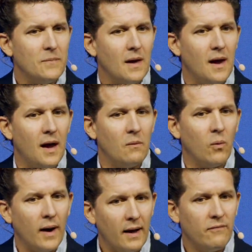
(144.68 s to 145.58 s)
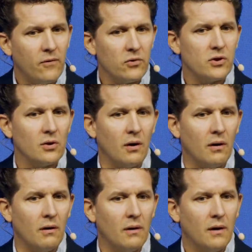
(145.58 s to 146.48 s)
And when I first
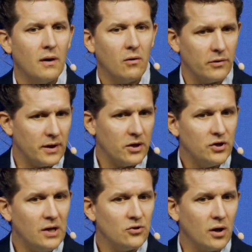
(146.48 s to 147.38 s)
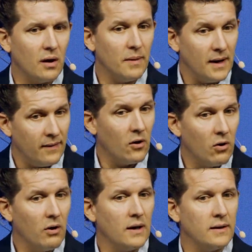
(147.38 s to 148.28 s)
saw cross-exchange arb, and in the
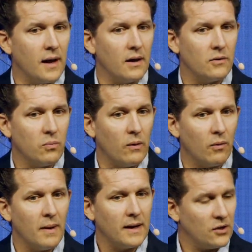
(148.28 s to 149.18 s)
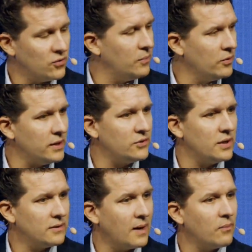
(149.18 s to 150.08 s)
early days, we were making triple-digit
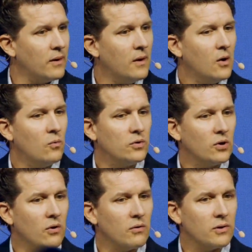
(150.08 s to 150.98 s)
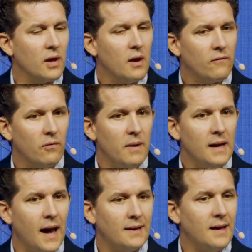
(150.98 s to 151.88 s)
type returns, for me,
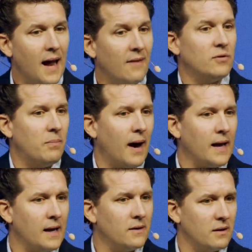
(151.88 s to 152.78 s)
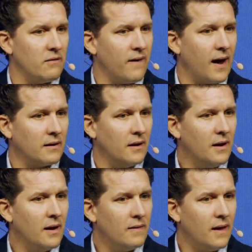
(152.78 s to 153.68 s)
I didn't have to buy into the fact
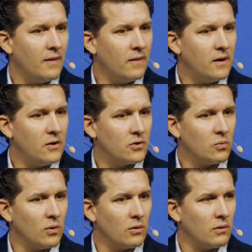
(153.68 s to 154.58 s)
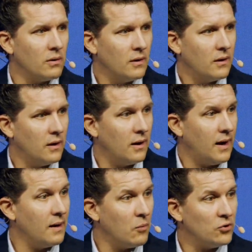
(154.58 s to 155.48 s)
that these were an
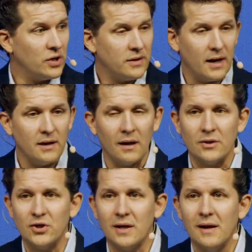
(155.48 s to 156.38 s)
emerging technology.